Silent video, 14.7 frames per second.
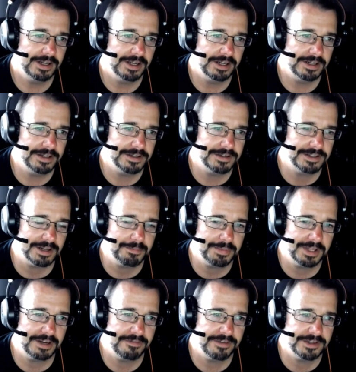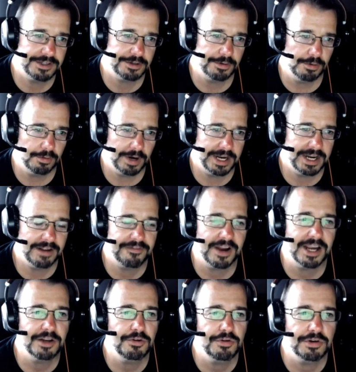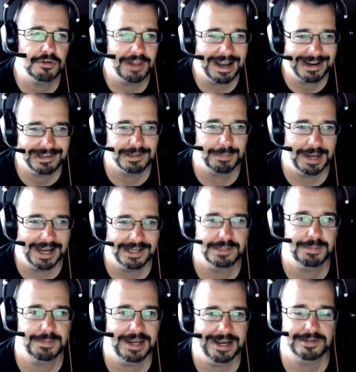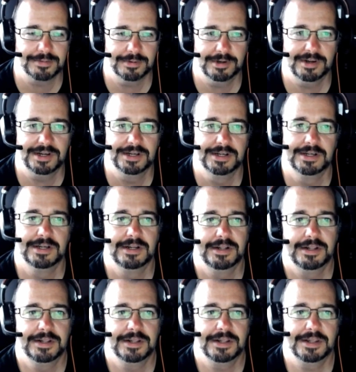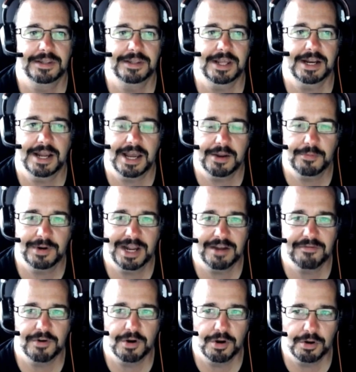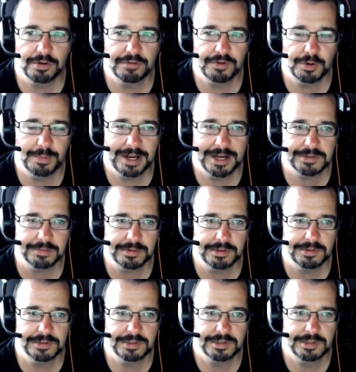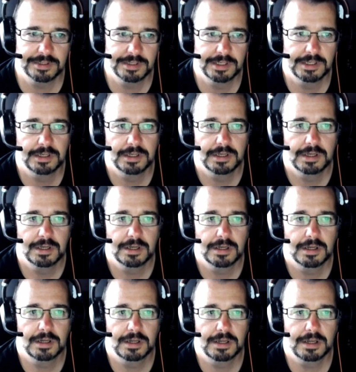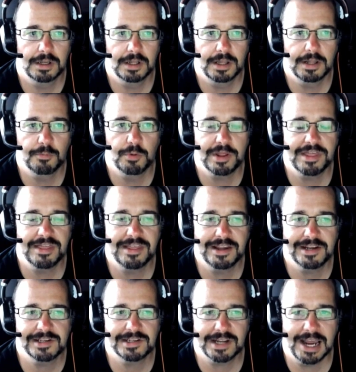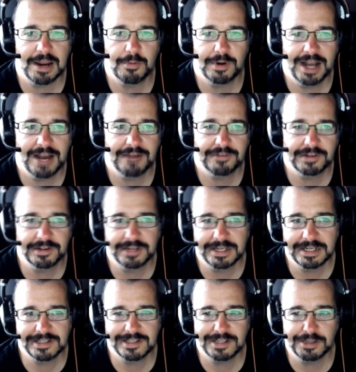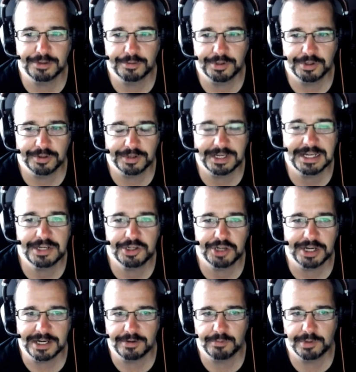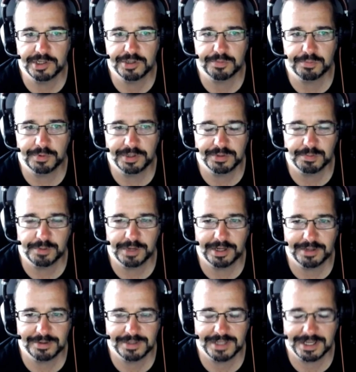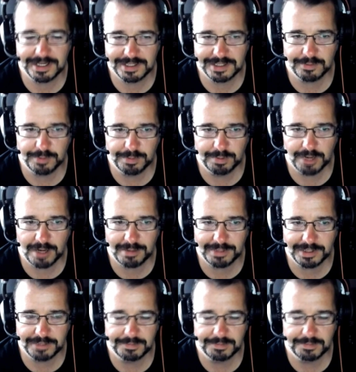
something physical, right? If I knew your last pass password, then I would have all of your passwords. Right. With this, I would have to like steal your keychain, which is one of those things that would probably